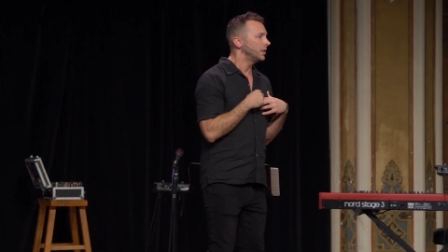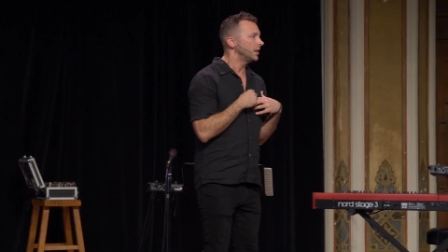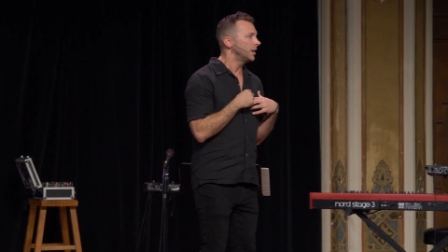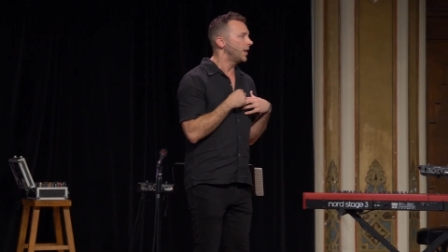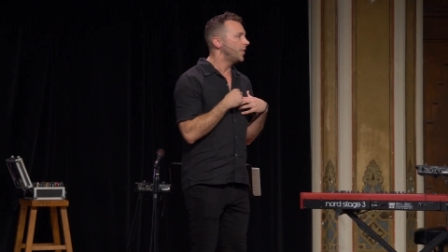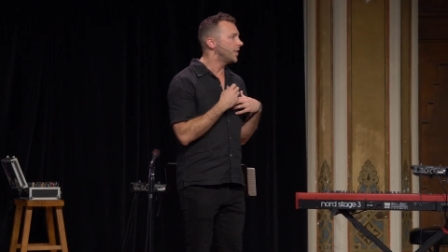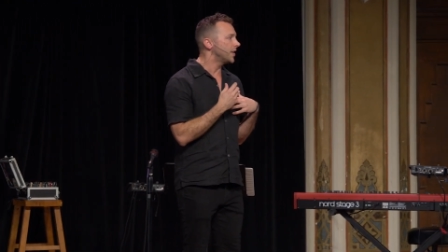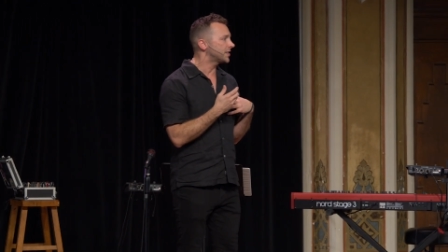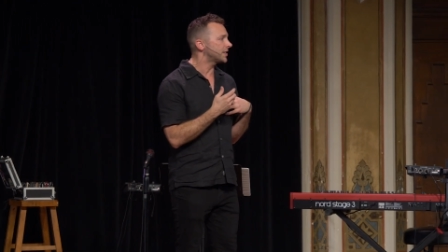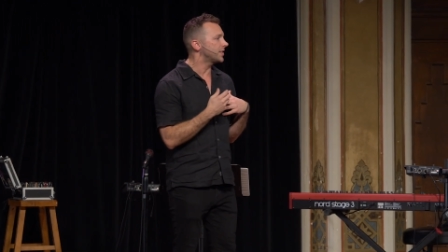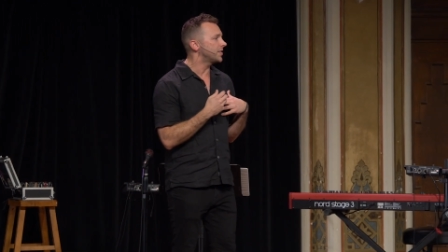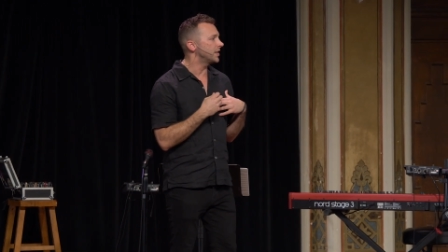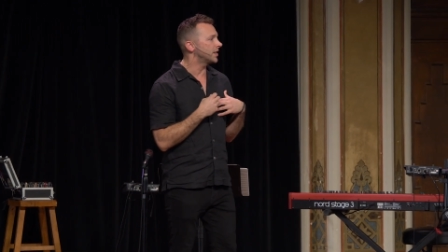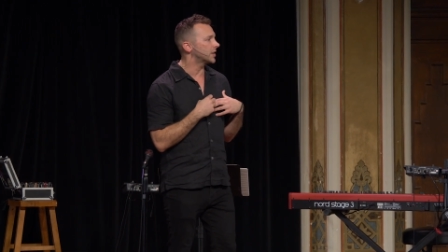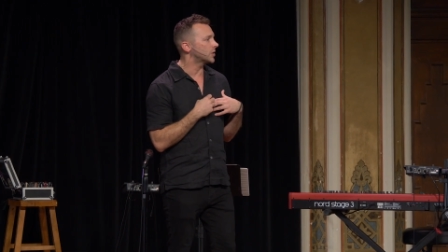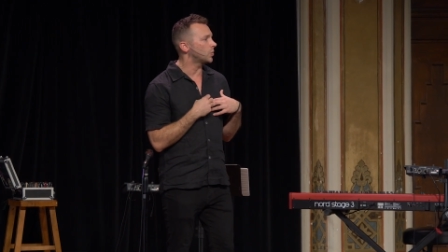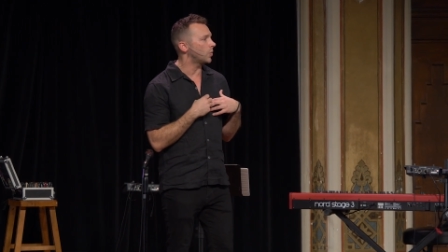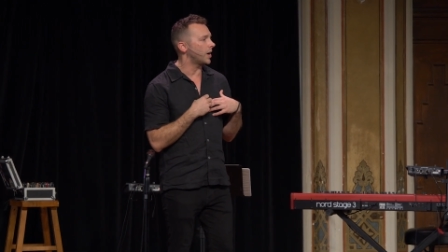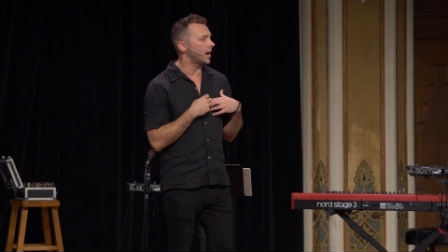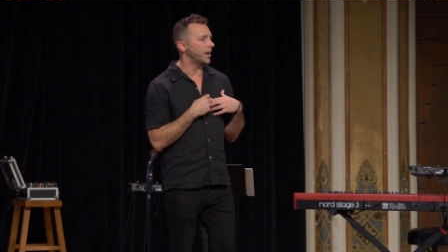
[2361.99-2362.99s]
And this, I think,
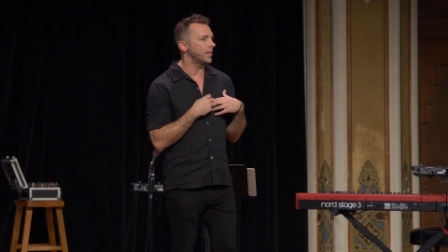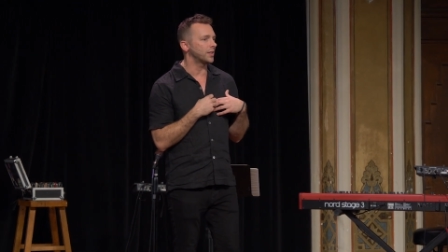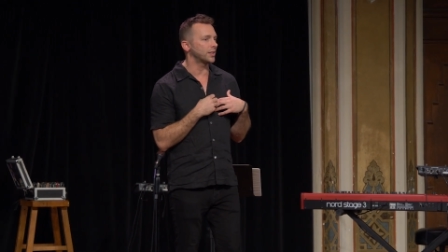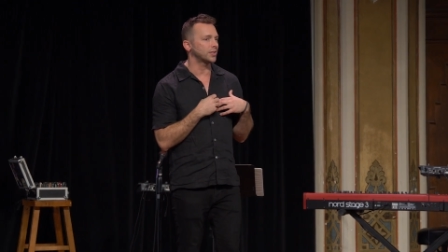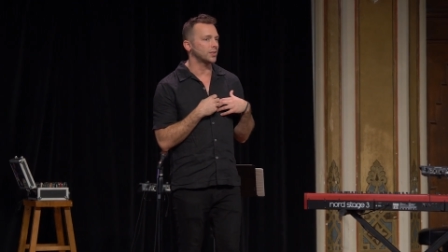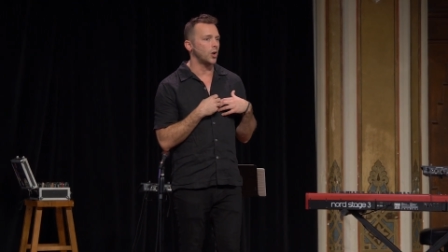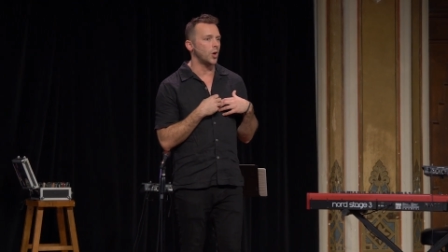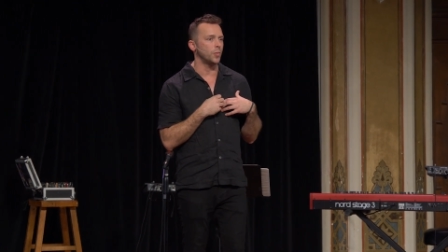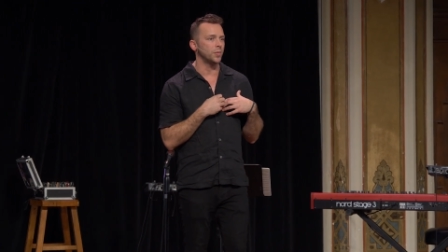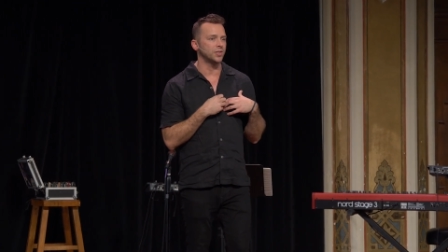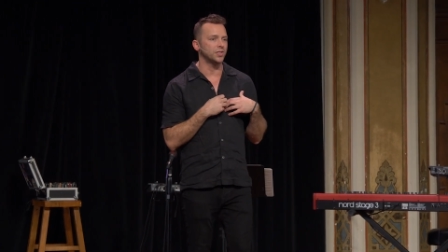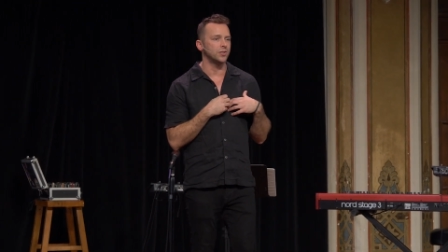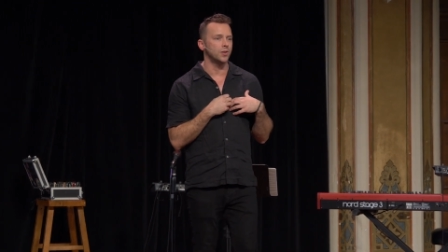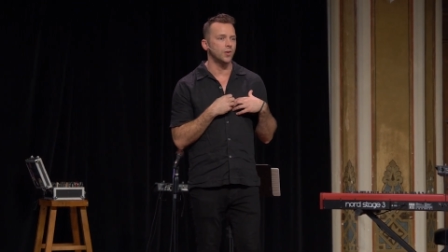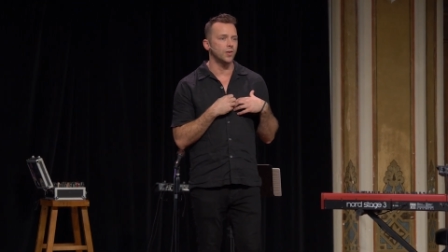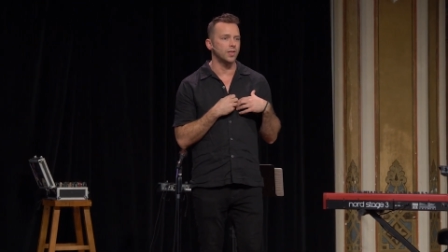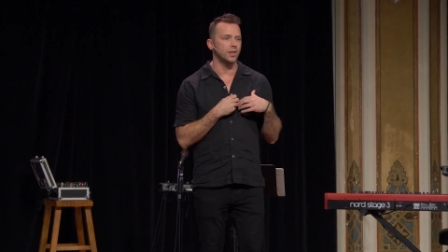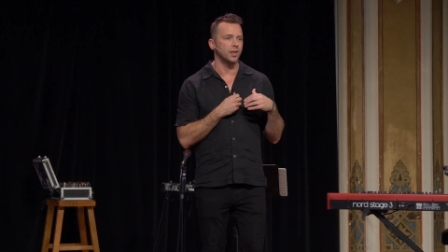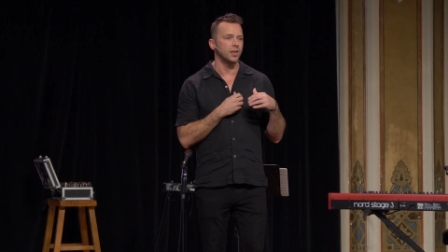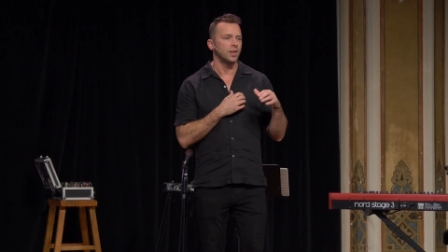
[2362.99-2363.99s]
is why the psalmists
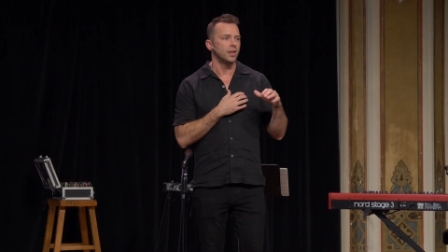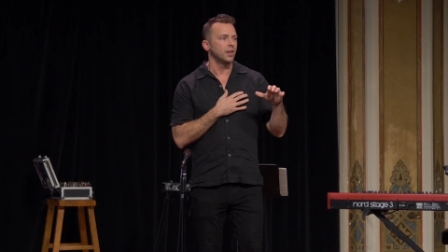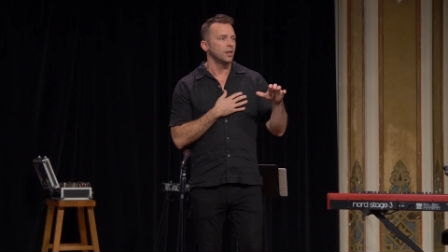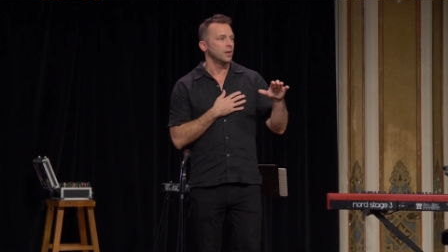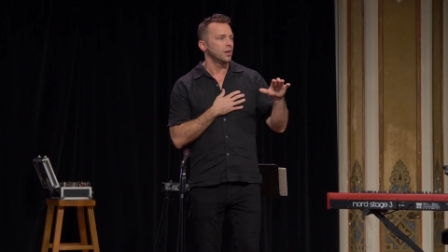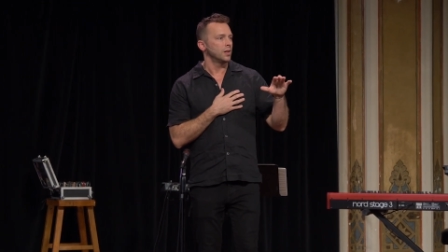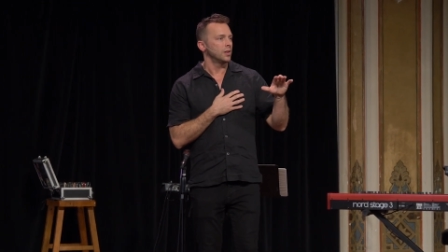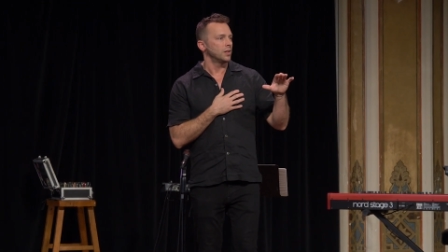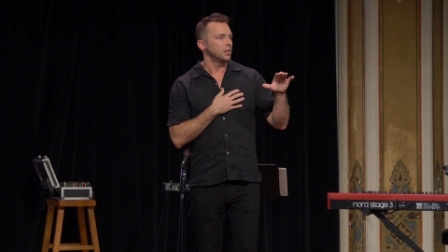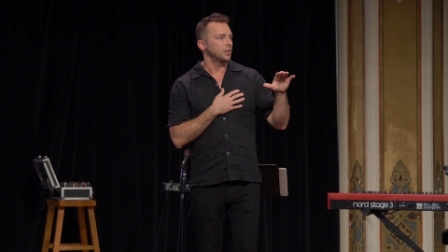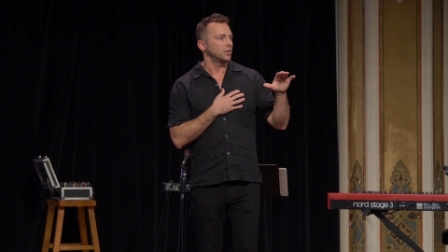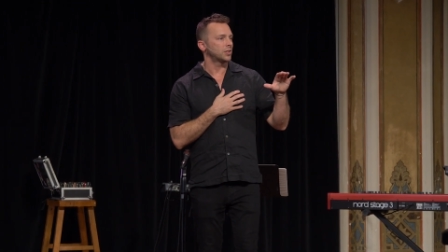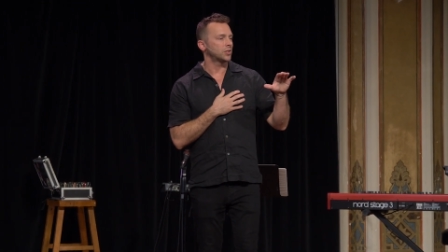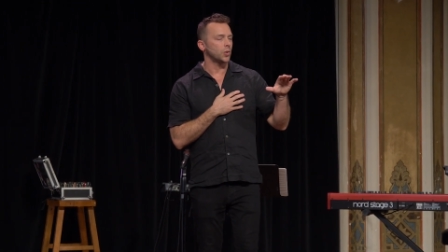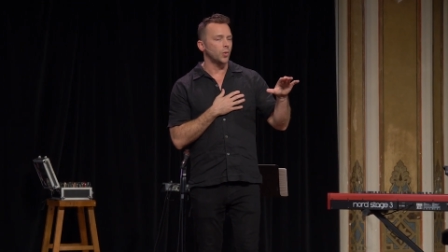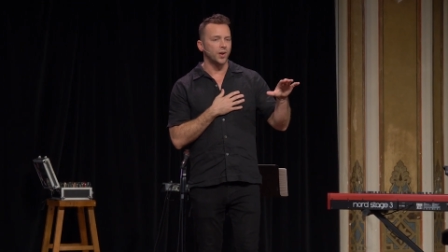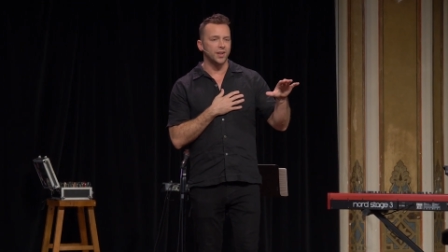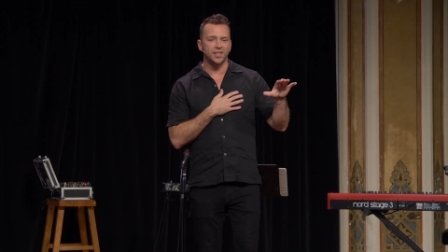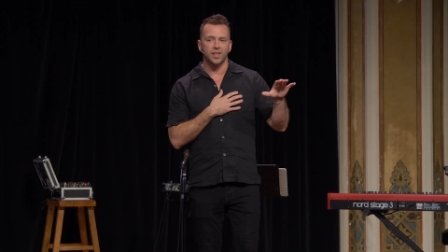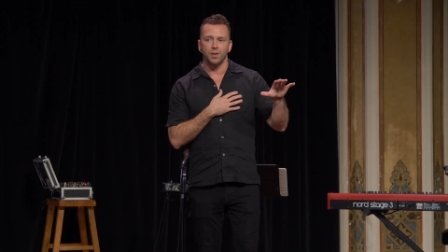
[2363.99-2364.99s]
know that stories